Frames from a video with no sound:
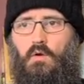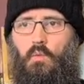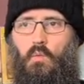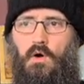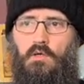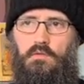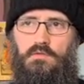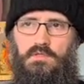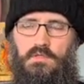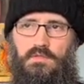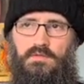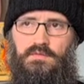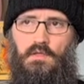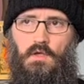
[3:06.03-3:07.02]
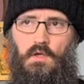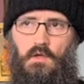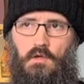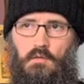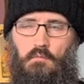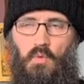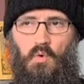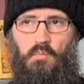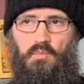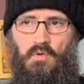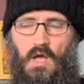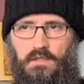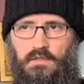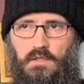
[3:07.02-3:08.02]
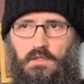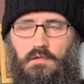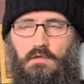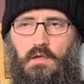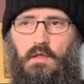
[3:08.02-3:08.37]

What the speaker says: One which is more practical,